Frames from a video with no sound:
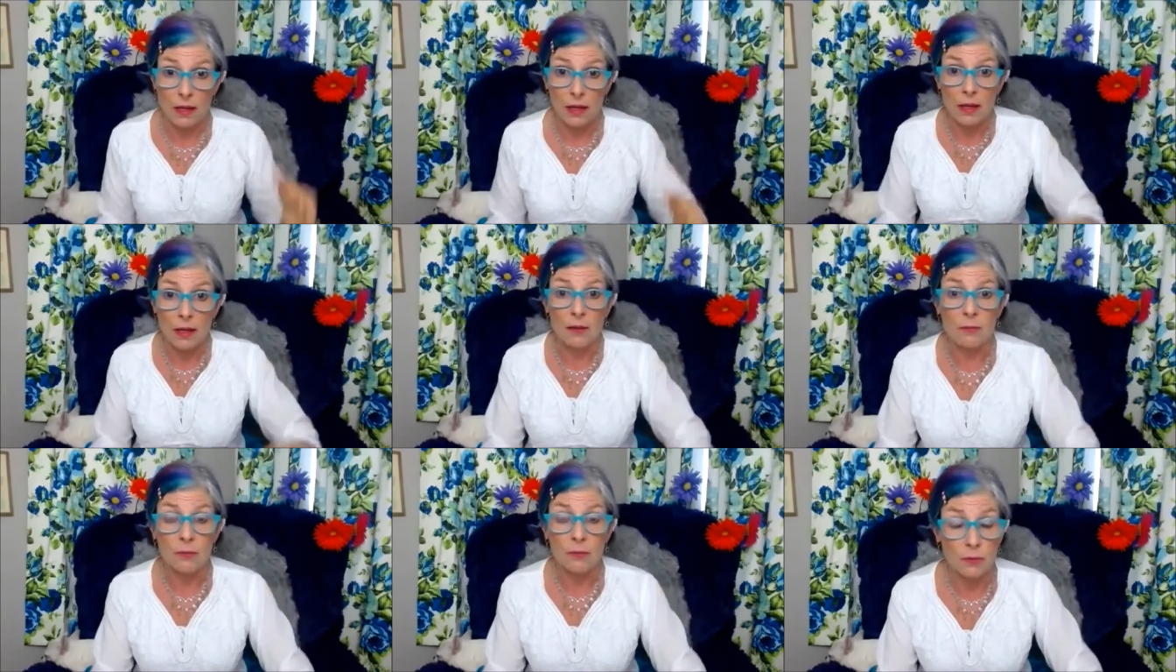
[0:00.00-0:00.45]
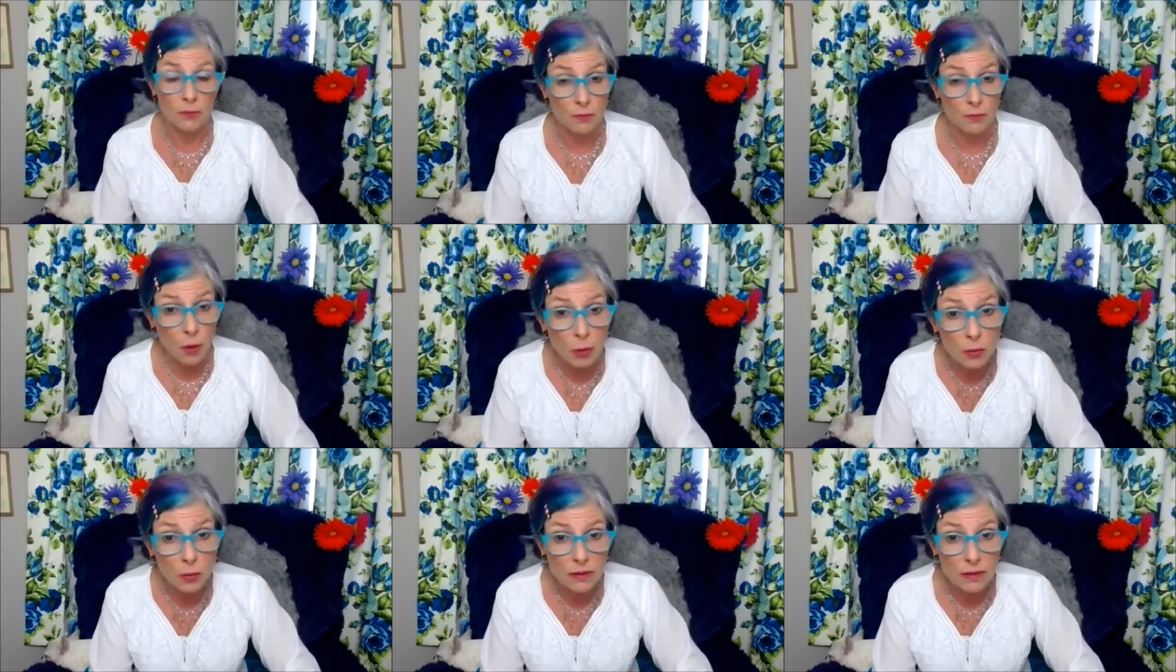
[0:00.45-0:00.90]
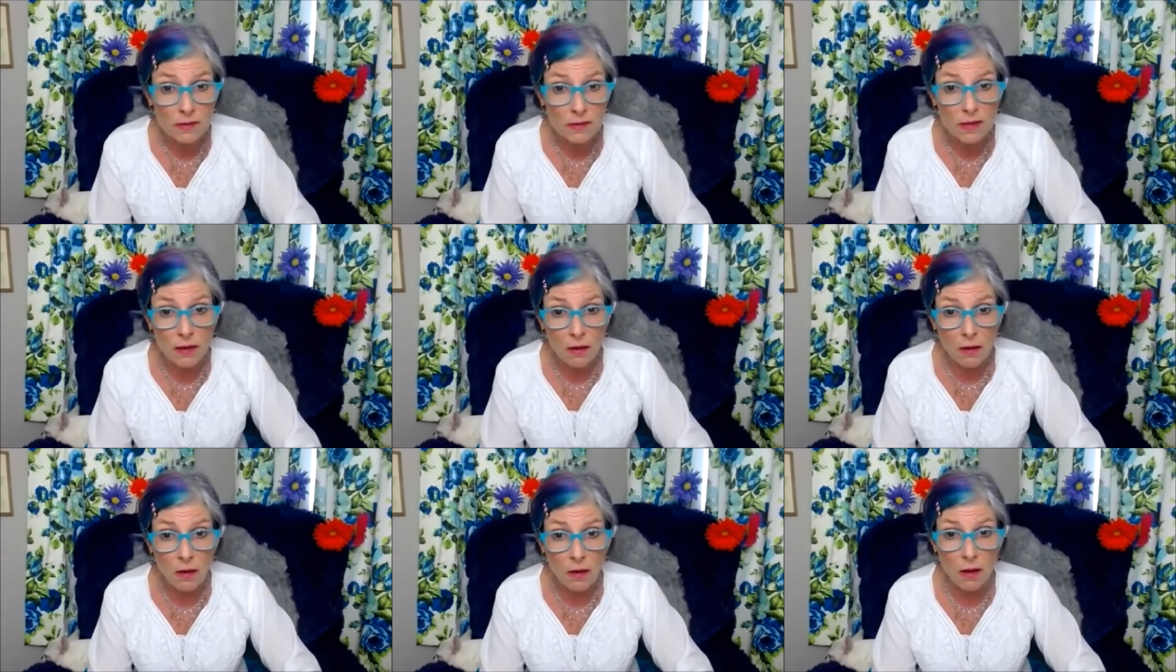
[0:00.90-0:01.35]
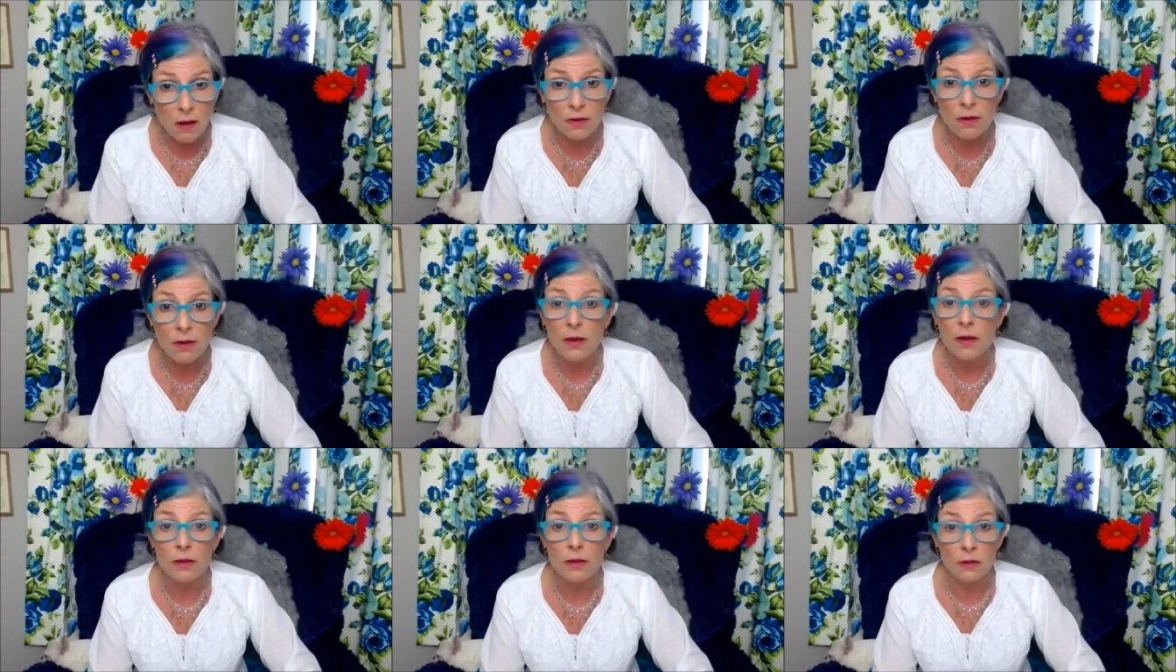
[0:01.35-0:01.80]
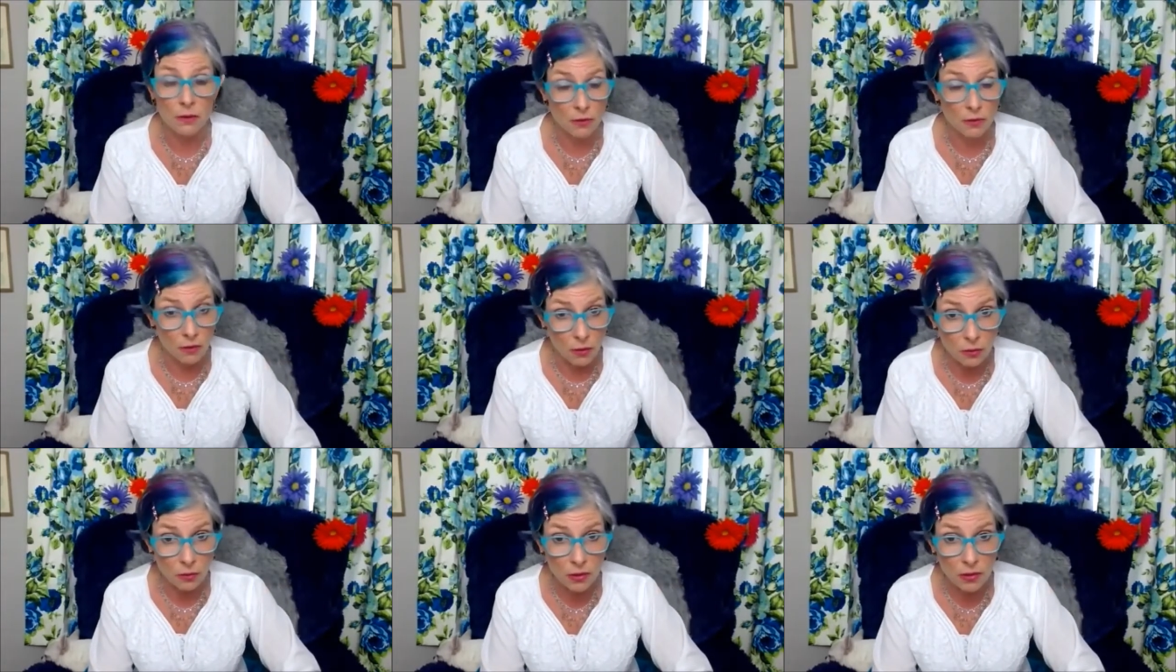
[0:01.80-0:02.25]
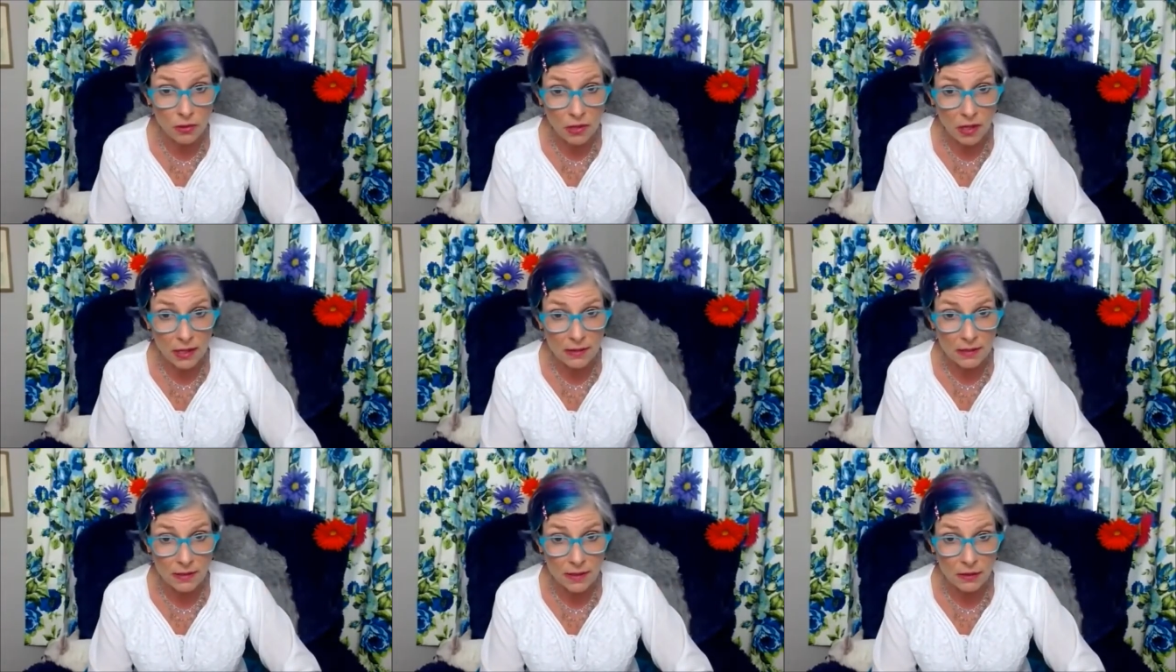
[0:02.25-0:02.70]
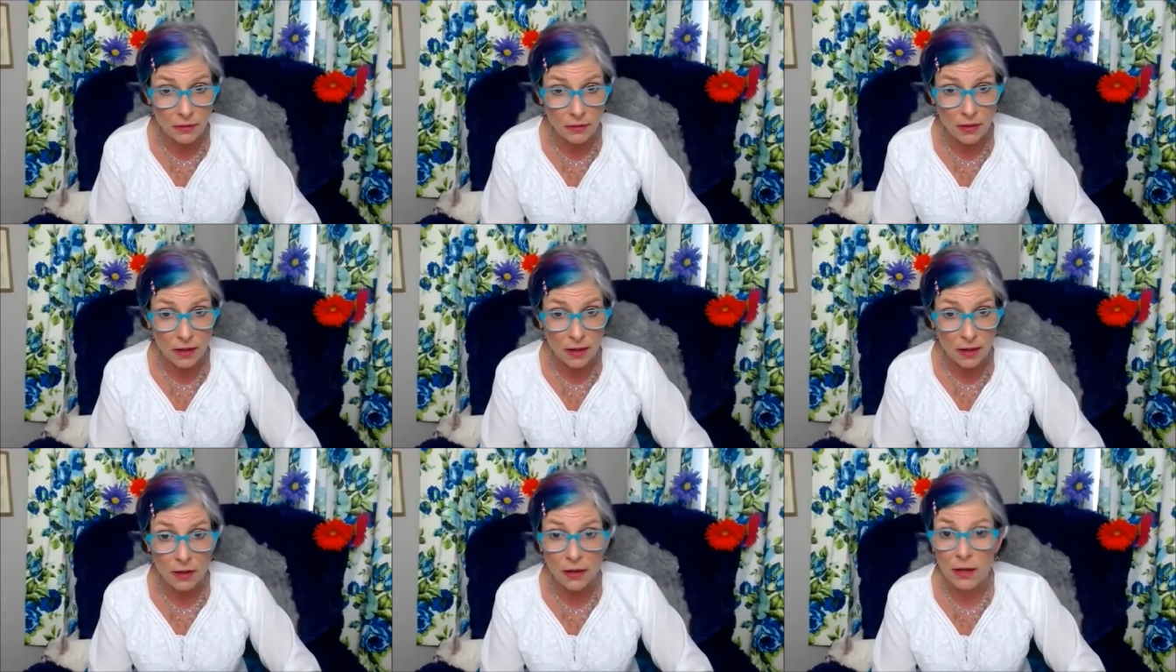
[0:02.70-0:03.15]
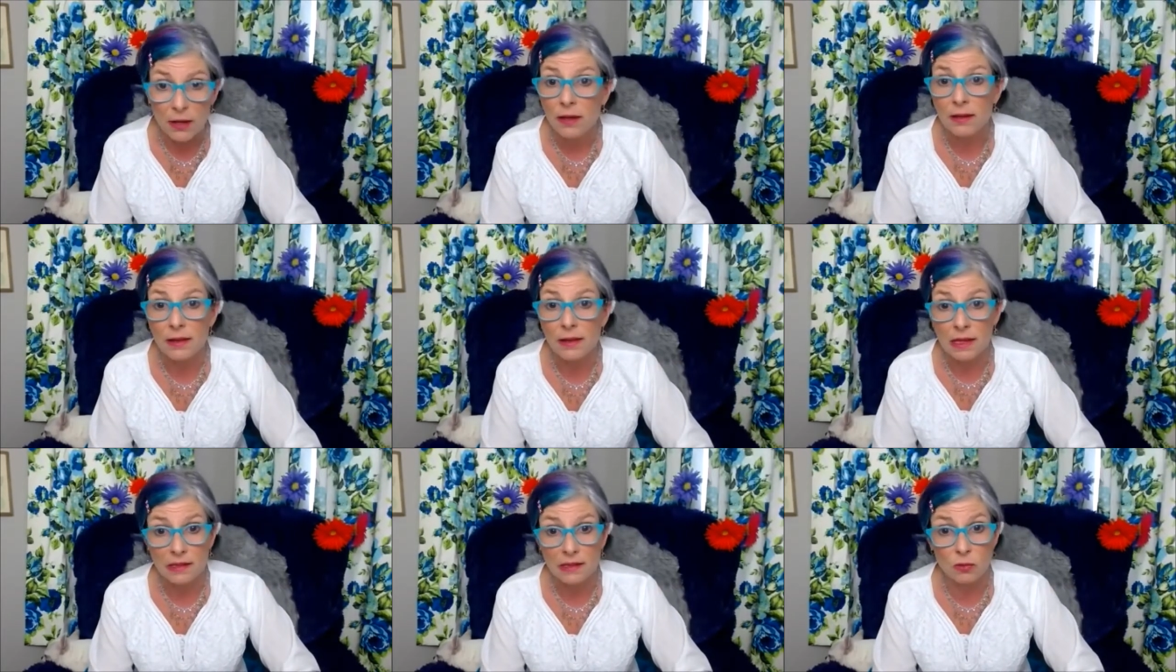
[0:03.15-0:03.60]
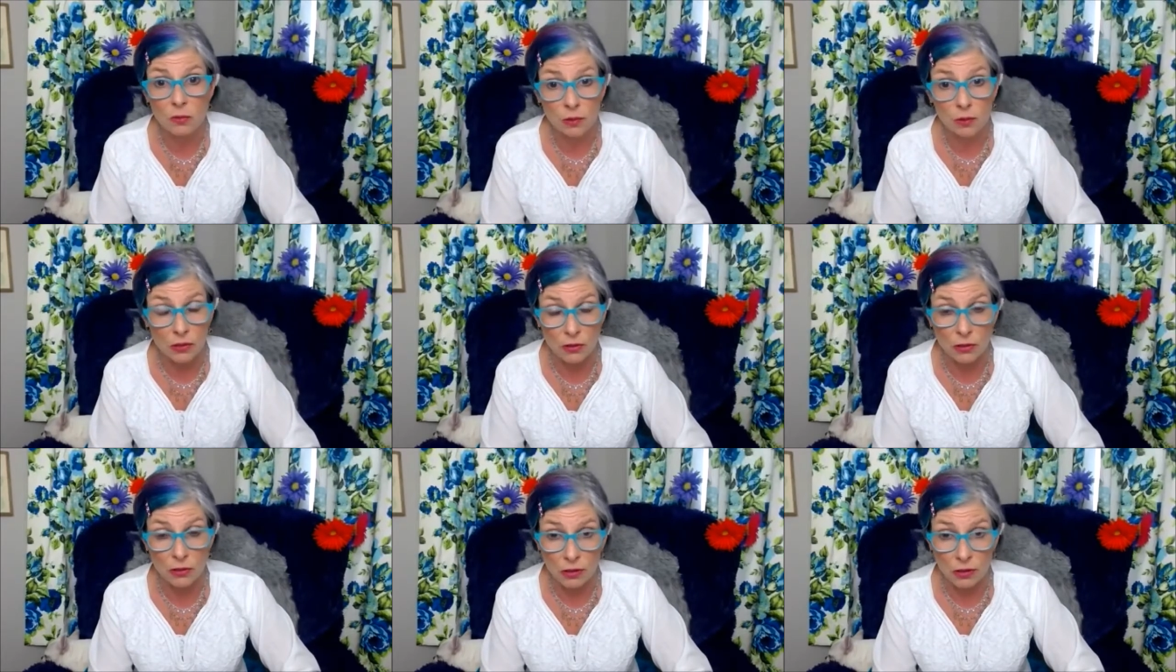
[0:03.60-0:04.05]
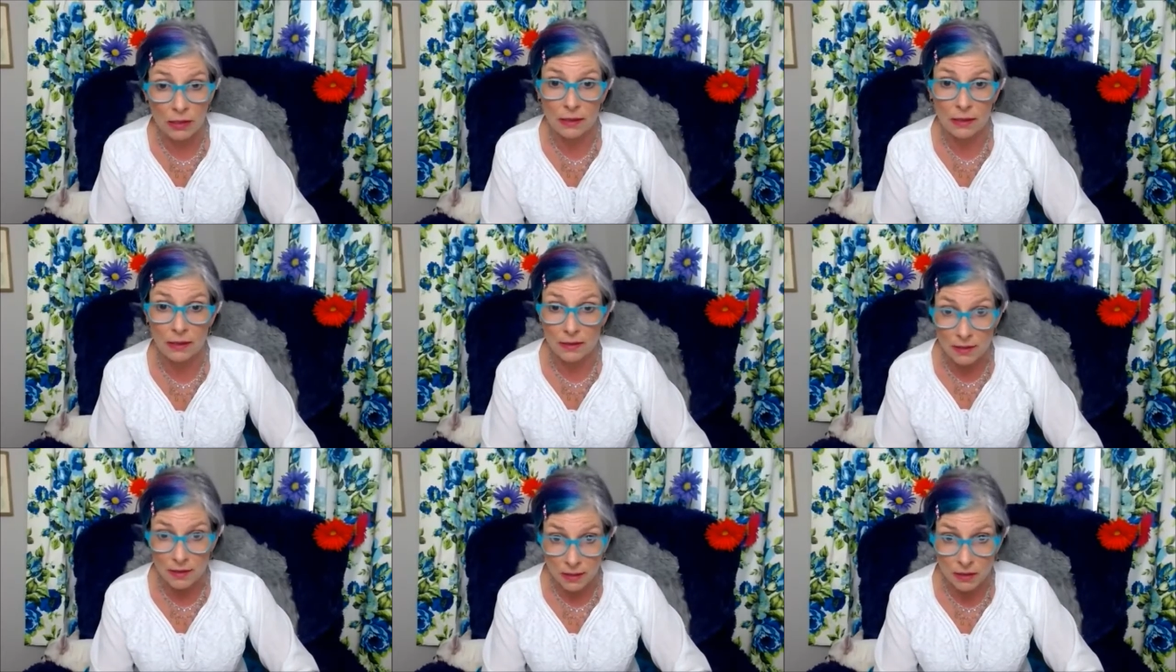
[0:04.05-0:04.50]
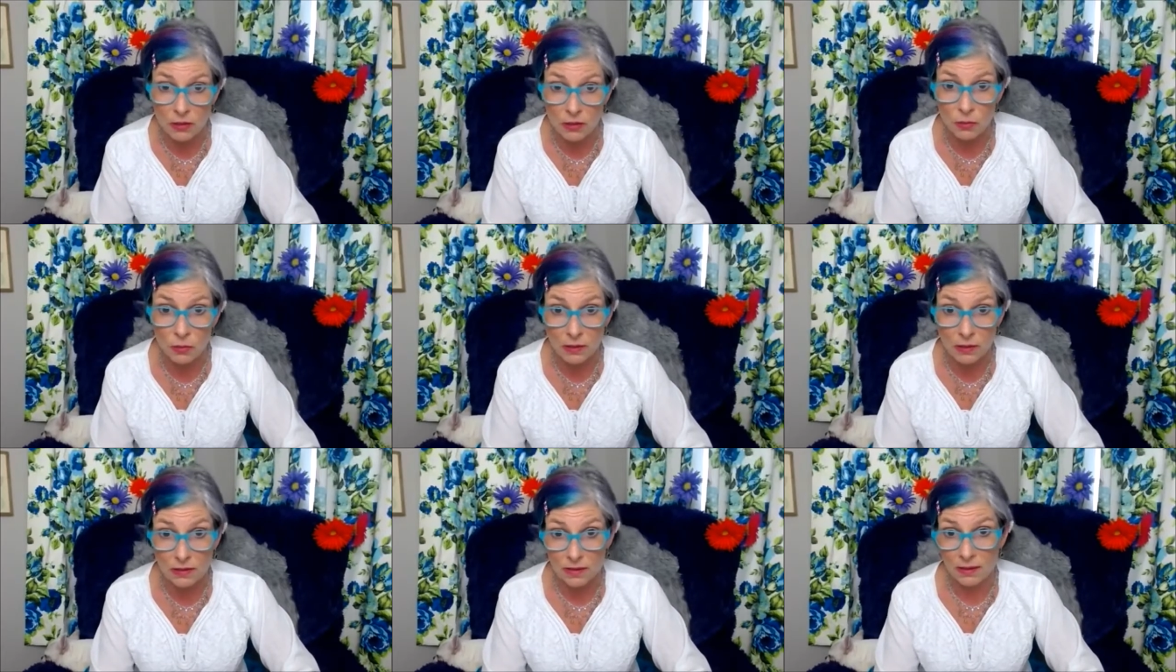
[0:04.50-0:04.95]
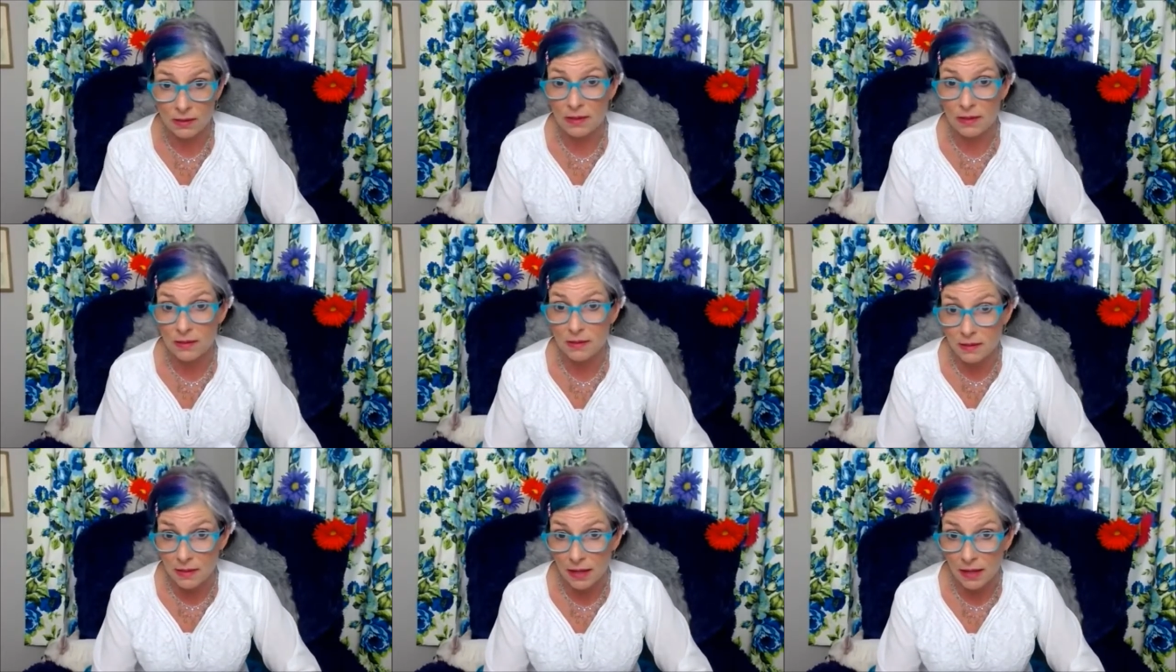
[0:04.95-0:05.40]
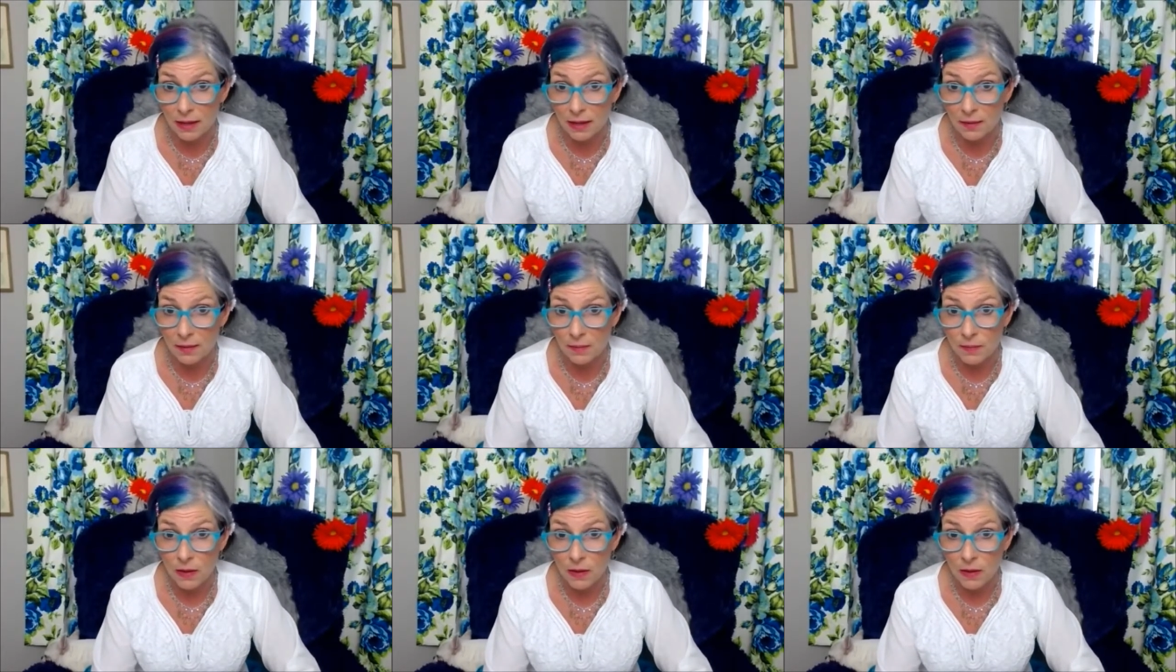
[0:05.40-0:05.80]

If we're focusing on there are no good guys out there, that's what you're going to continuously see.